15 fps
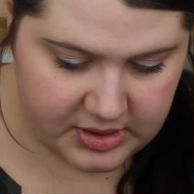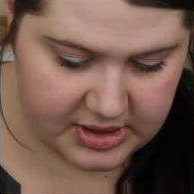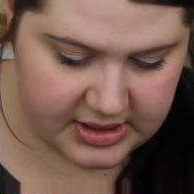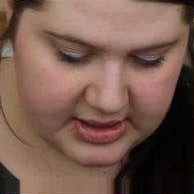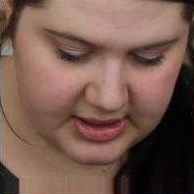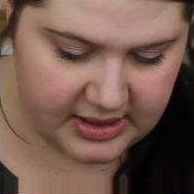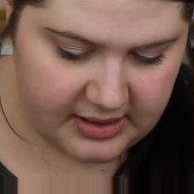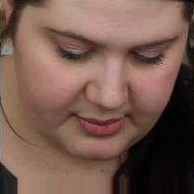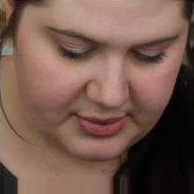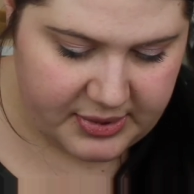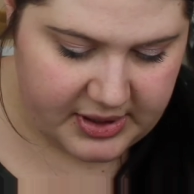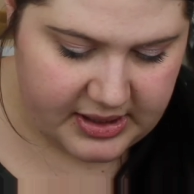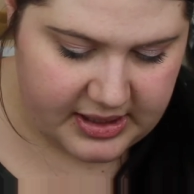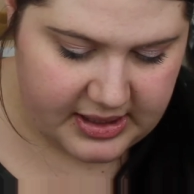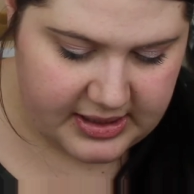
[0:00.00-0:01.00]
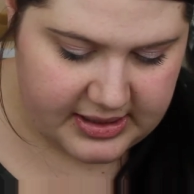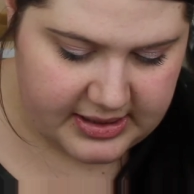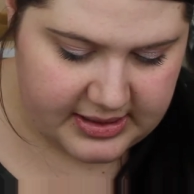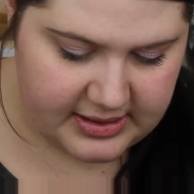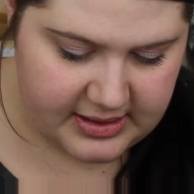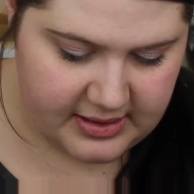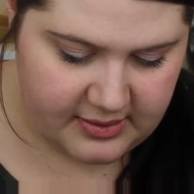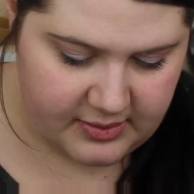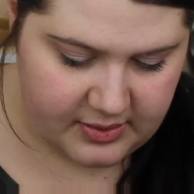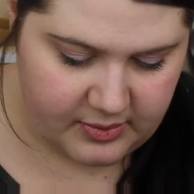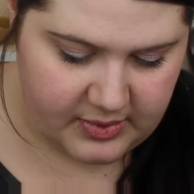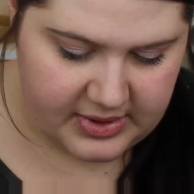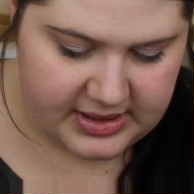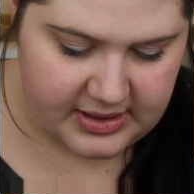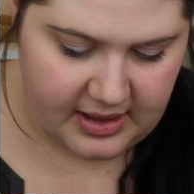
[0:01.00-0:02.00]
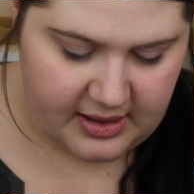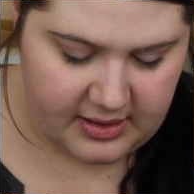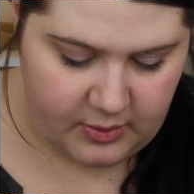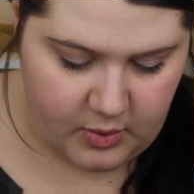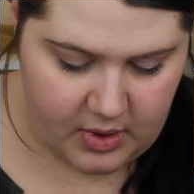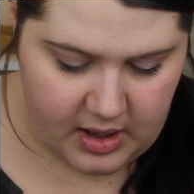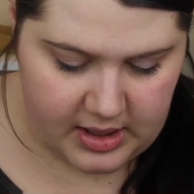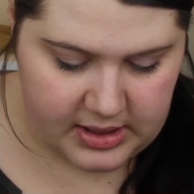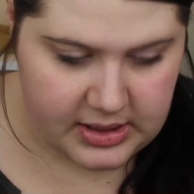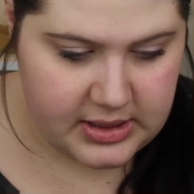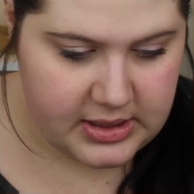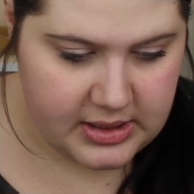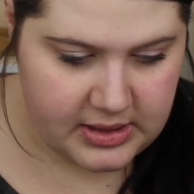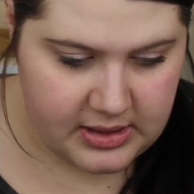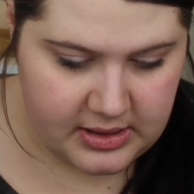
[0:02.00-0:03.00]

We're just gonna put this, what's on the wand.